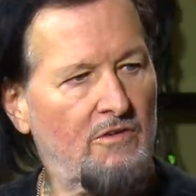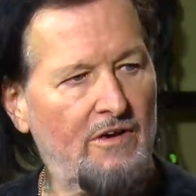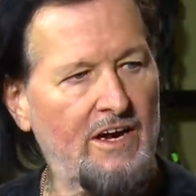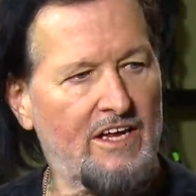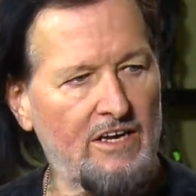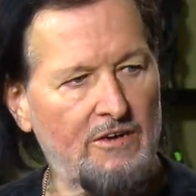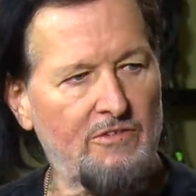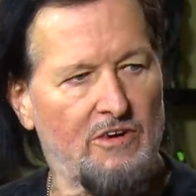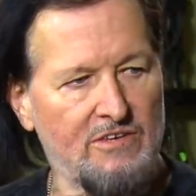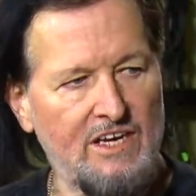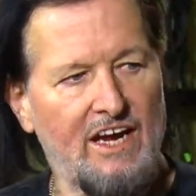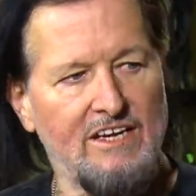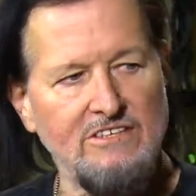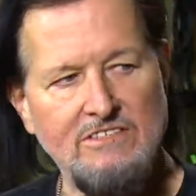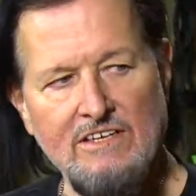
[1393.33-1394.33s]
regular
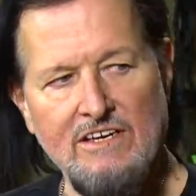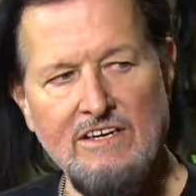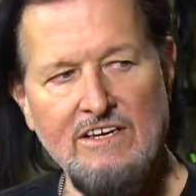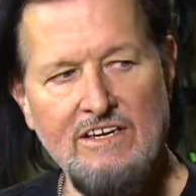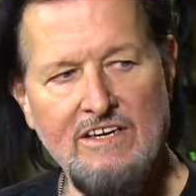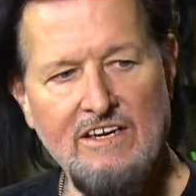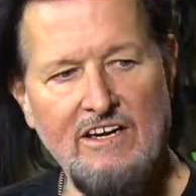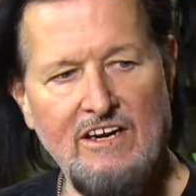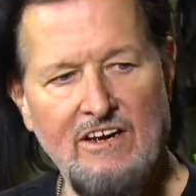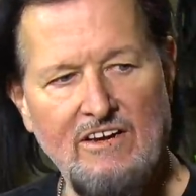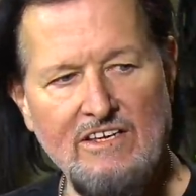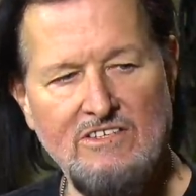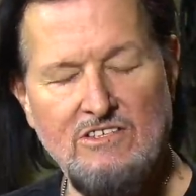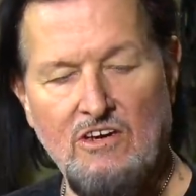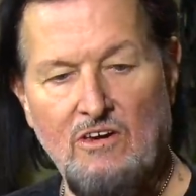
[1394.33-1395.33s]
rotation you know
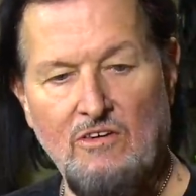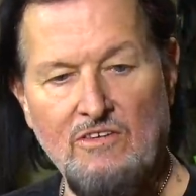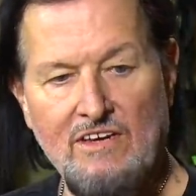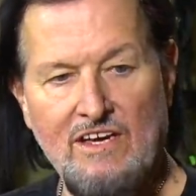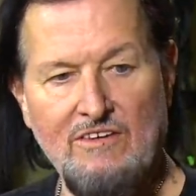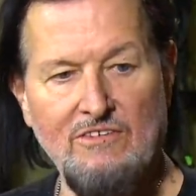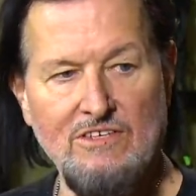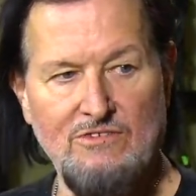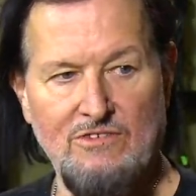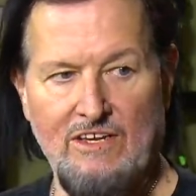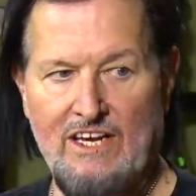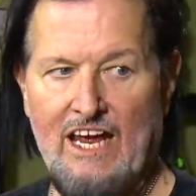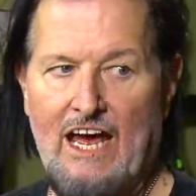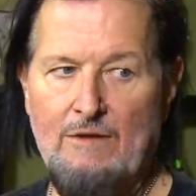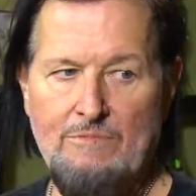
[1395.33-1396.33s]
and so he was
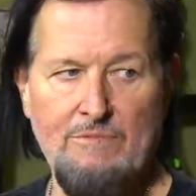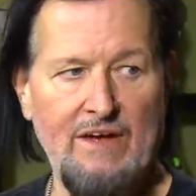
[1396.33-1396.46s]
really happy